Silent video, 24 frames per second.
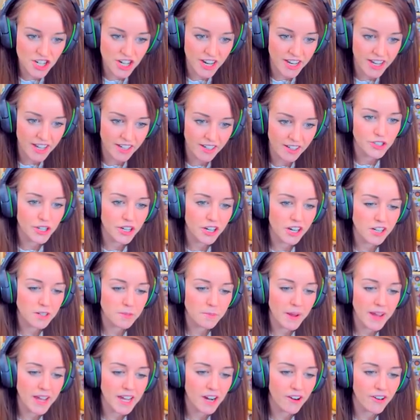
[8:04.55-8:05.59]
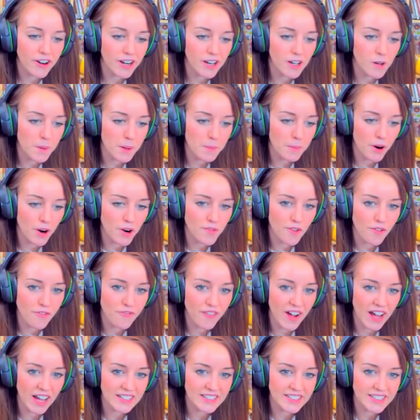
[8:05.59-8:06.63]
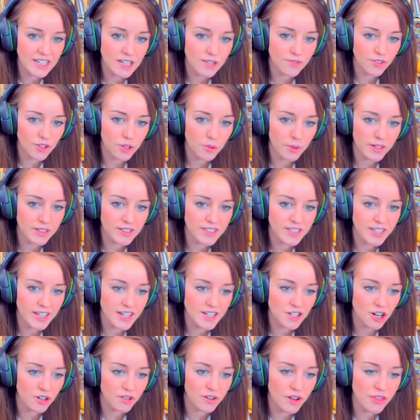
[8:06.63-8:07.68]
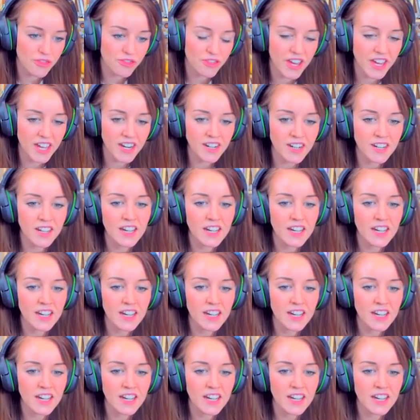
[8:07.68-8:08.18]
here. You could make her a little bit more of a fatty if you wanted, or a thin.